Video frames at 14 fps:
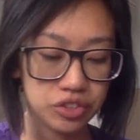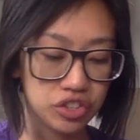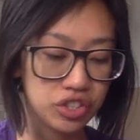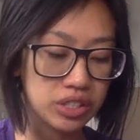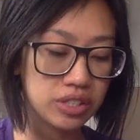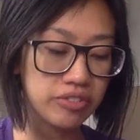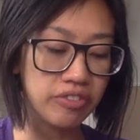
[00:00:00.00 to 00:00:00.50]

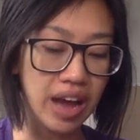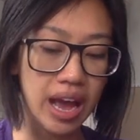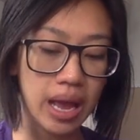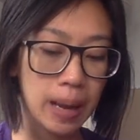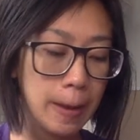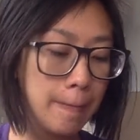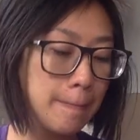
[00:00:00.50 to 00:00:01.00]
just
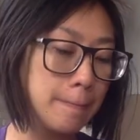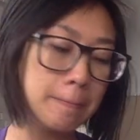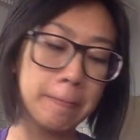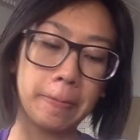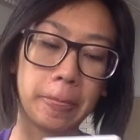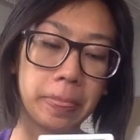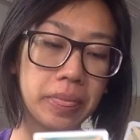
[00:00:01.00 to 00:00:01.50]
find
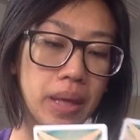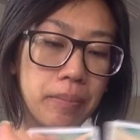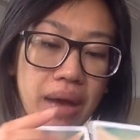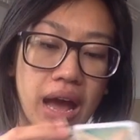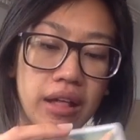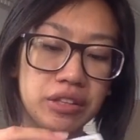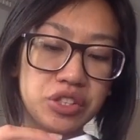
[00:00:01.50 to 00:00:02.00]

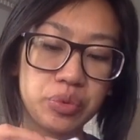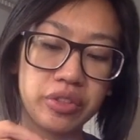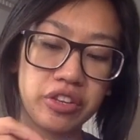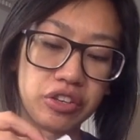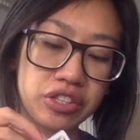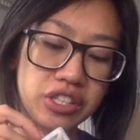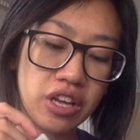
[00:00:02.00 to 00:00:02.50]
balance
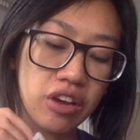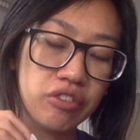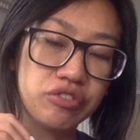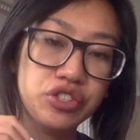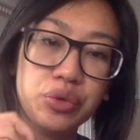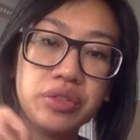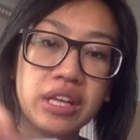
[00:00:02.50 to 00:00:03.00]
within
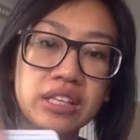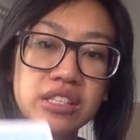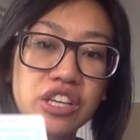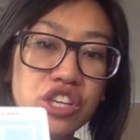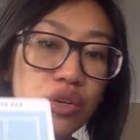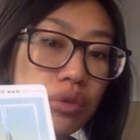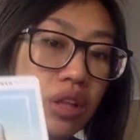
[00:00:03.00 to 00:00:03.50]
yourself. Do things
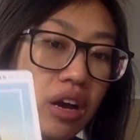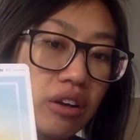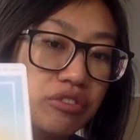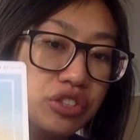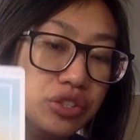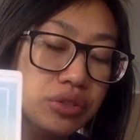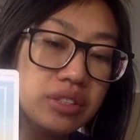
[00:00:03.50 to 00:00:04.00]
that you
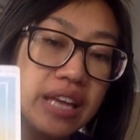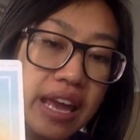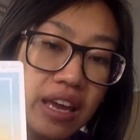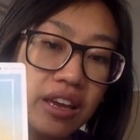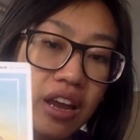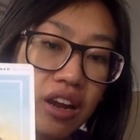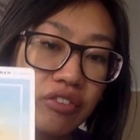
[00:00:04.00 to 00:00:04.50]
love.
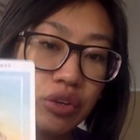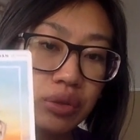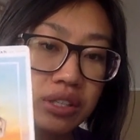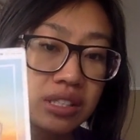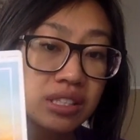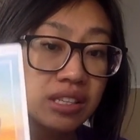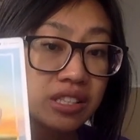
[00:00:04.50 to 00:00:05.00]
Take care of you.
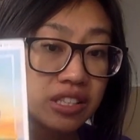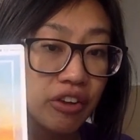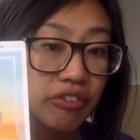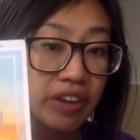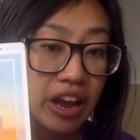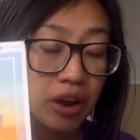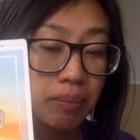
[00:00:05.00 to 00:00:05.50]
This is a
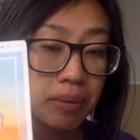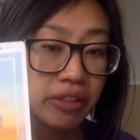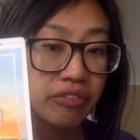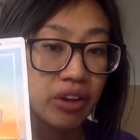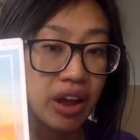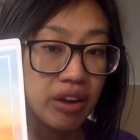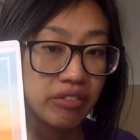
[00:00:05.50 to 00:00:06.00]
self-care
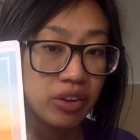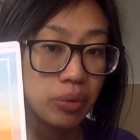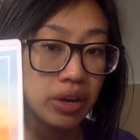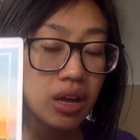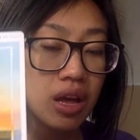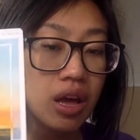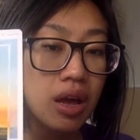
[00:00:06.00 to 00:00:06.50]
month for
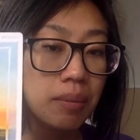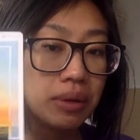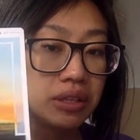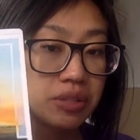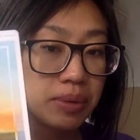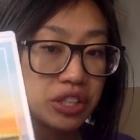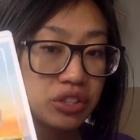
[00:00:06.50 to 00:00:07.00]
everyone, but
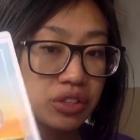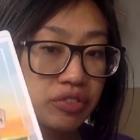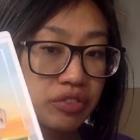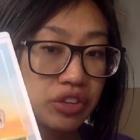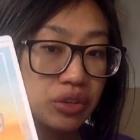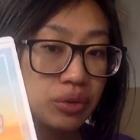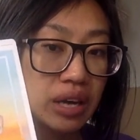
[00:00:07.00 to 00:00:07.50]
especially
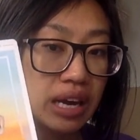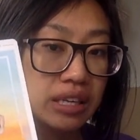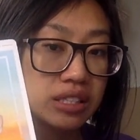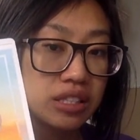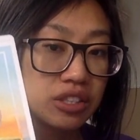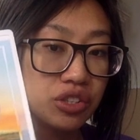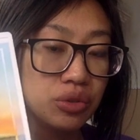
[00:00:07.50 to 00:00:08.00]
for you
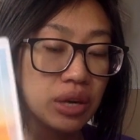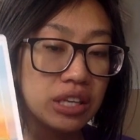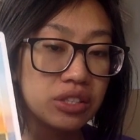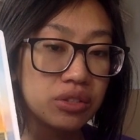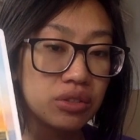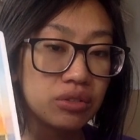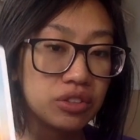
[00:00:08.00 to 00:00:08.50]
guys because you
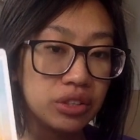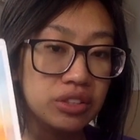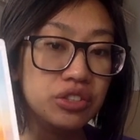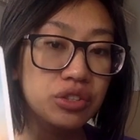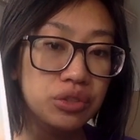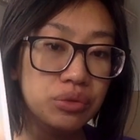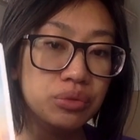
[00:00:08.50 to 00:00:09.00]
guys,
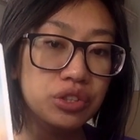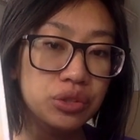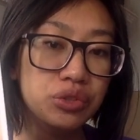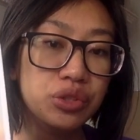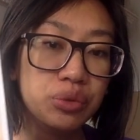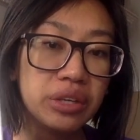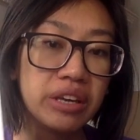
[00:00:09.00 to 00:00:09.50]

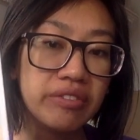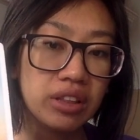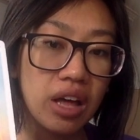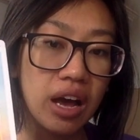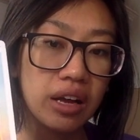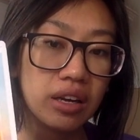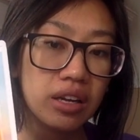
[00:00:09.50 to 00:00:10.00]
you do give a
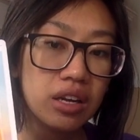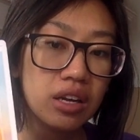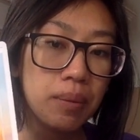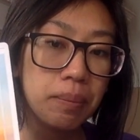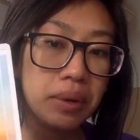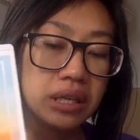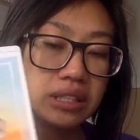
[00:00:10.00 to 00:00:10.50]
lot.
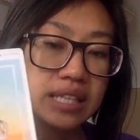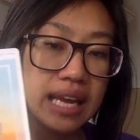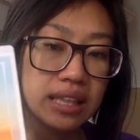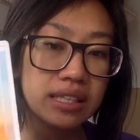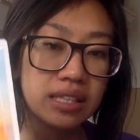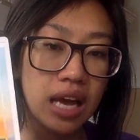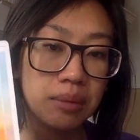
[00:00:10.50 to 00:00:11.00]
But
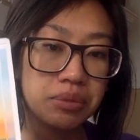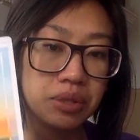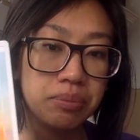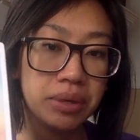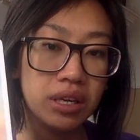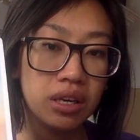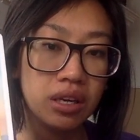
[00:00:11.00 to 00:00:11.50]
take this time to
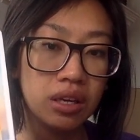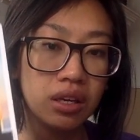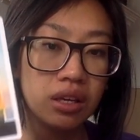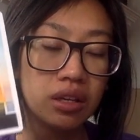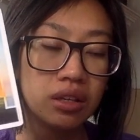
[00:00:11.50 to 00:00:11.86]
be